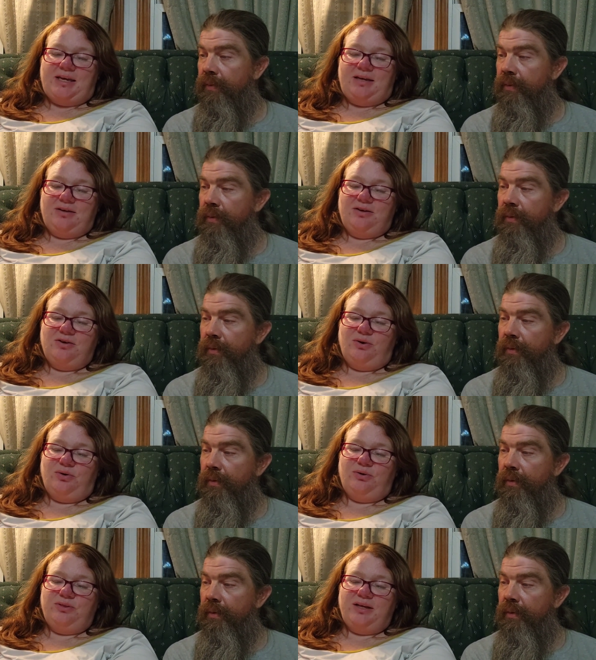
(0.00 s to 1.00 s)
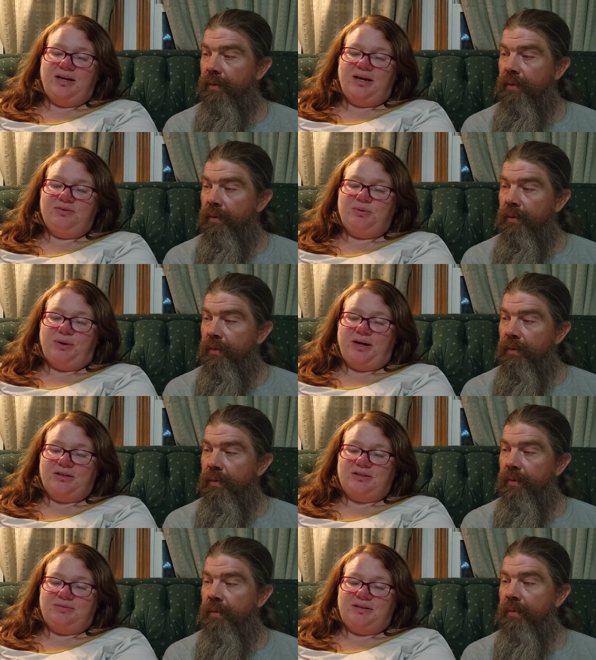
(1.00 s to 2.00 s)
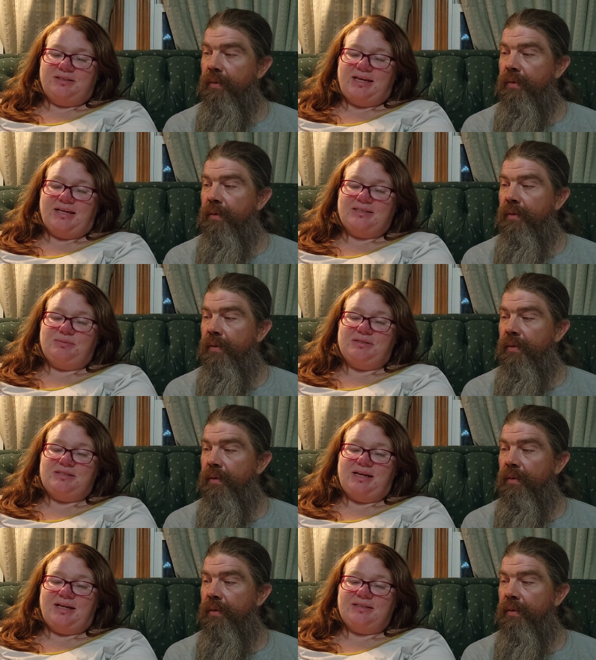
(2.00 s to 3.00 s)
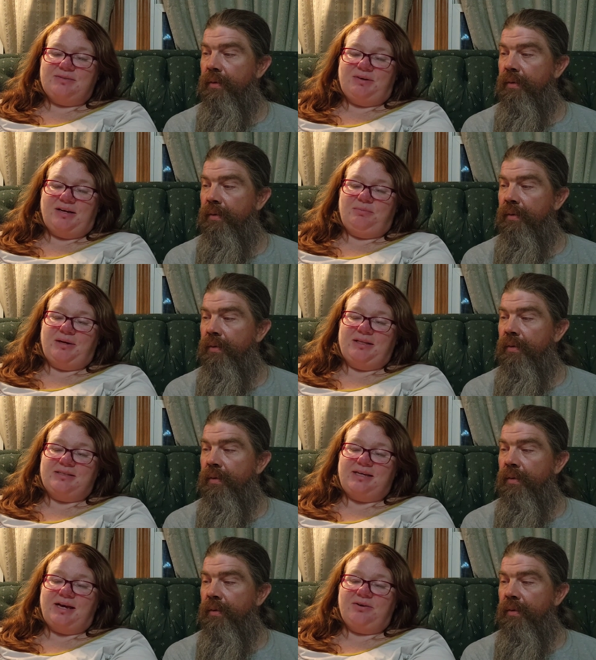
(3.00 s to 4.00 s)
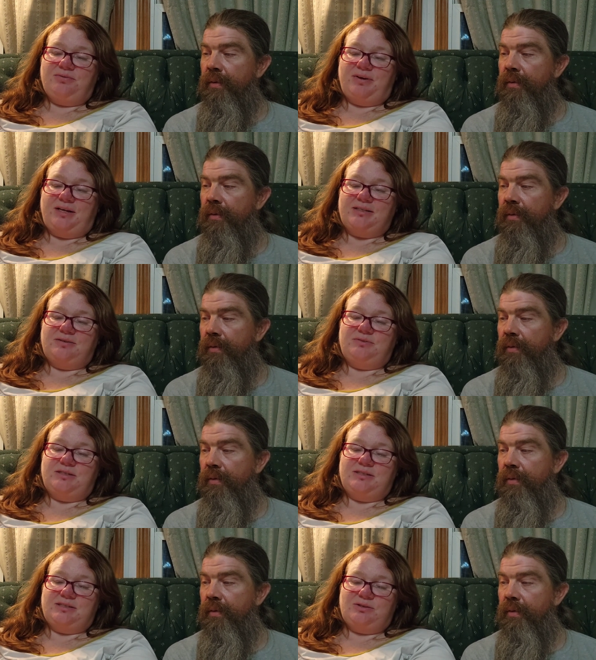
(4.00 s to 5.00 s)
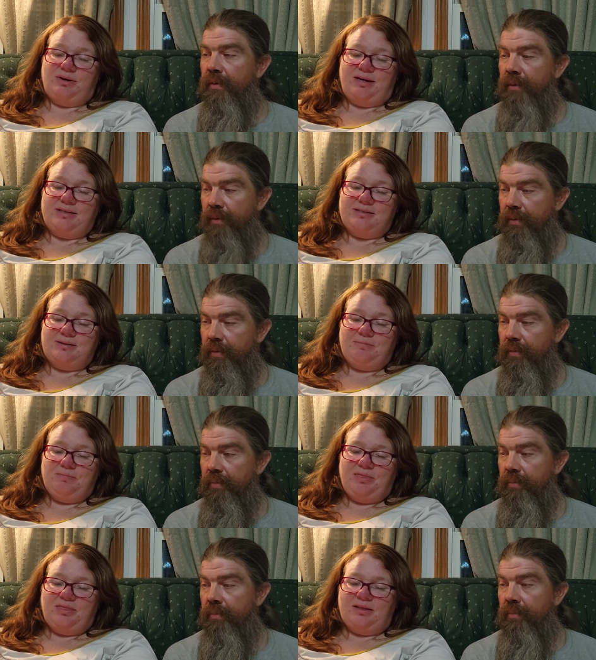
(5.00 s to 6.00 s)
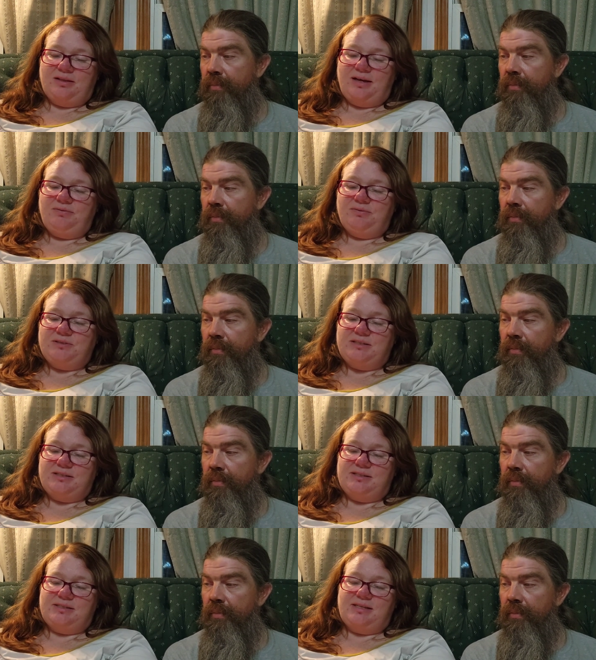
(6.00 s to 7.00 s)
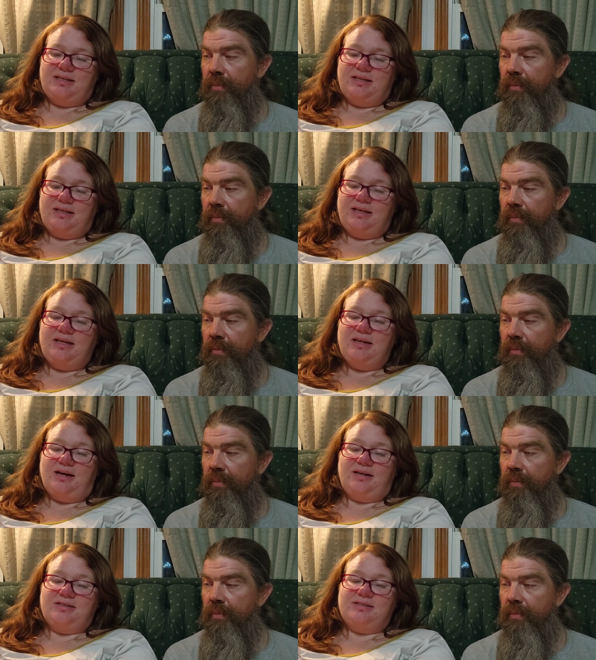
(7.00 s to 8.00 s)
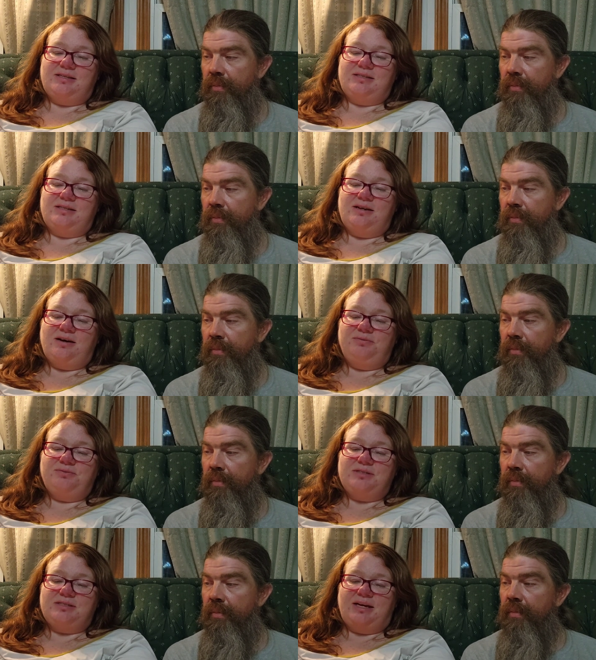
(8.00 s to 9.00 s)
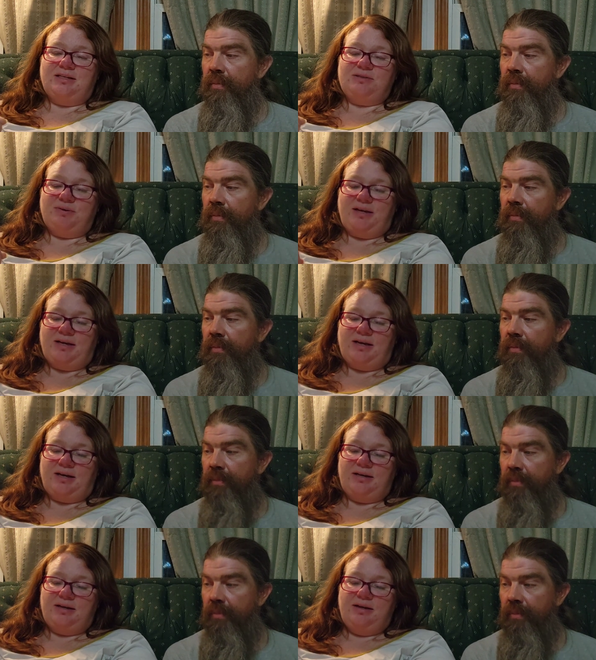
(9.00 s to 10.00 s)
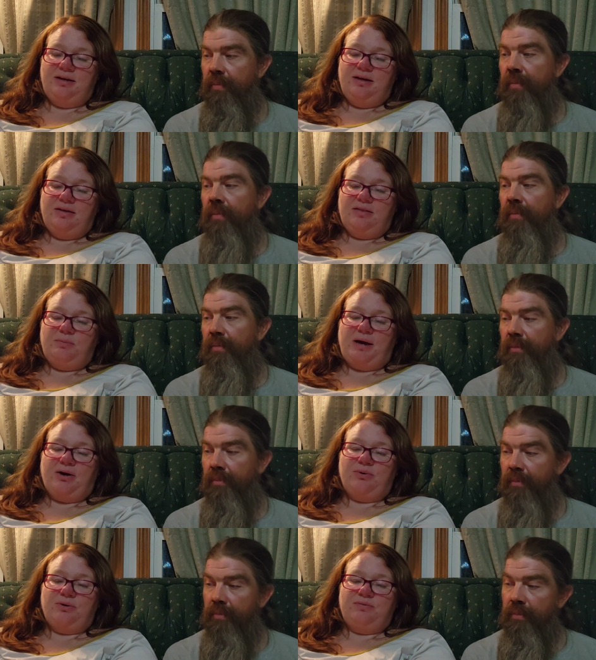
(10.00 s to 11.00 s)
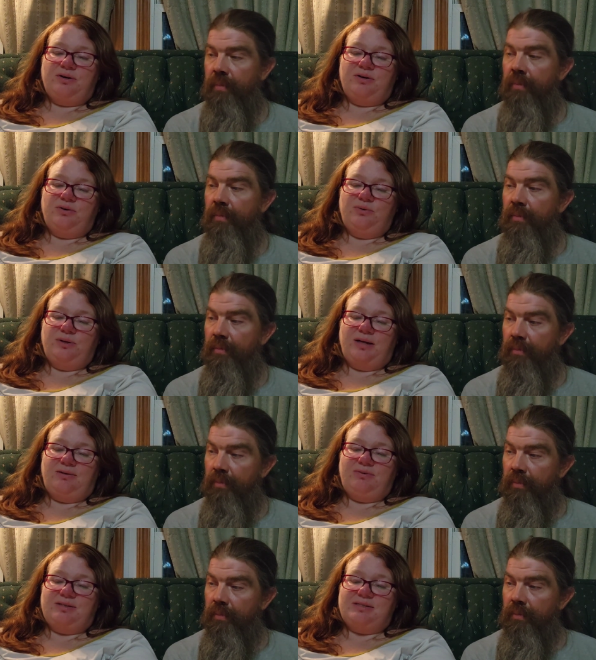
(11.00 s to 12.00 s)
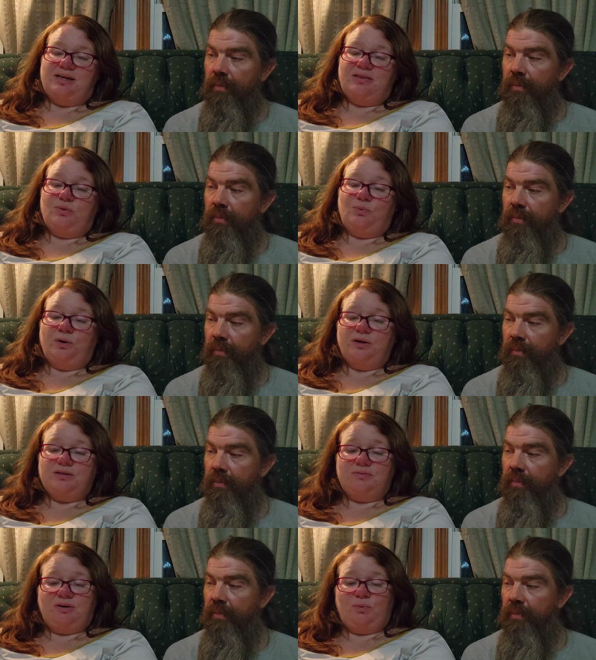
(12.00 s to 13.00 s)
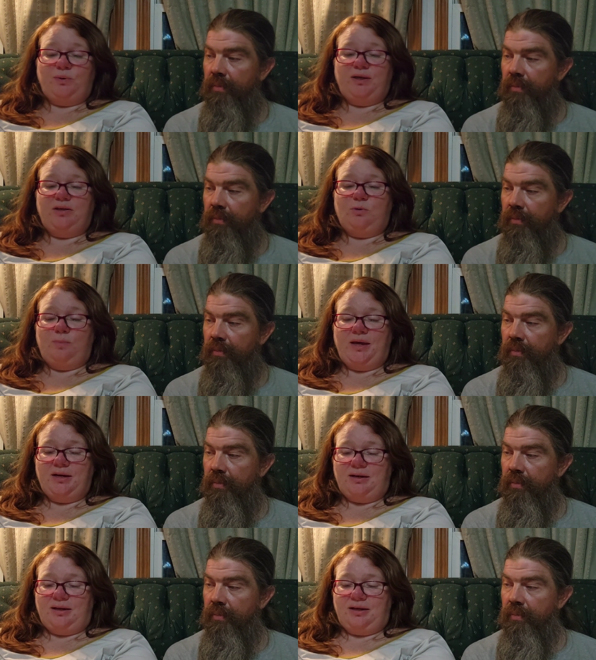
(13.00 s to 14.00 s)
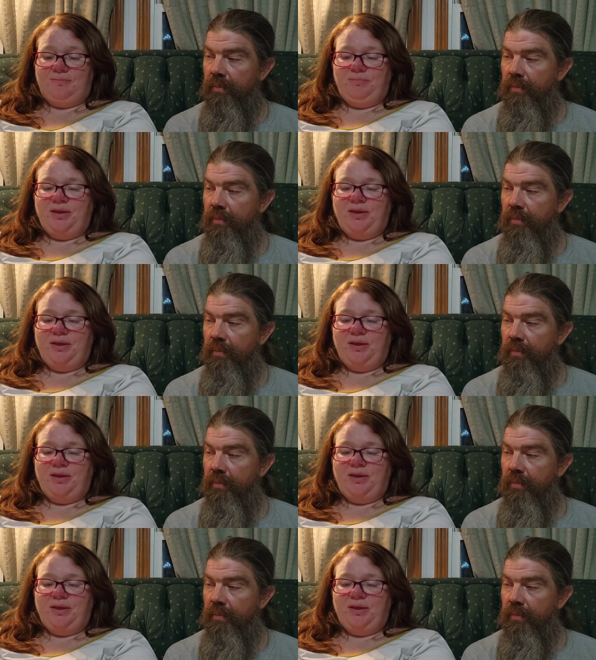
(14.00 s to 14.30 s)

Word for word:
Speaker 1: 8? All that God requires of us has been satisfied by the sacrifice of Jesus Christ. The life of Jesus in us is enough to satisfy God. The power of our new life is not the works of our weak humanity,